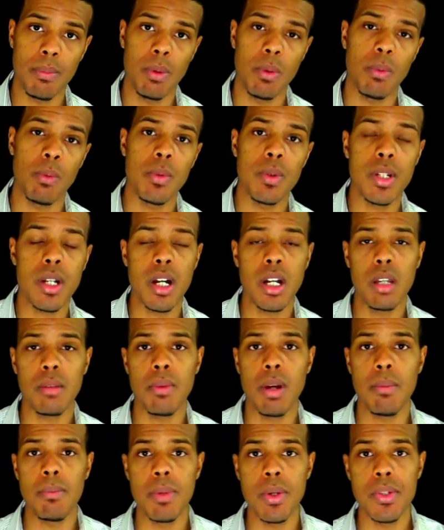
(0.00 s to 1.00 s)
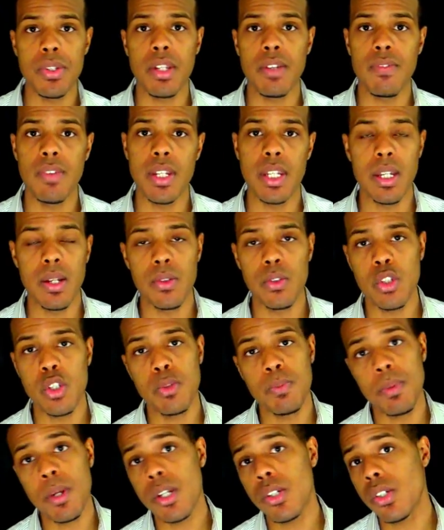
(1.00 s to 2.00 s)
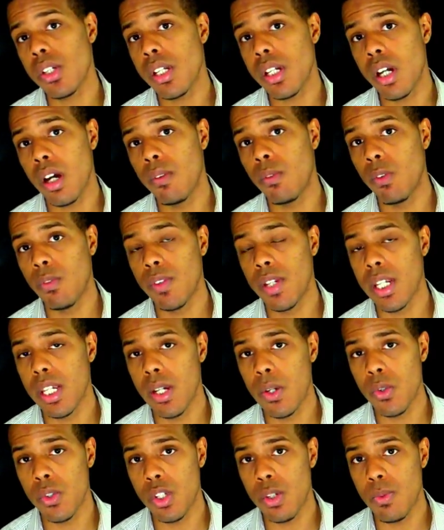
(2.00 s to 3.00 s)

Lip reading: But when we're talking about music videos, especially cover videos,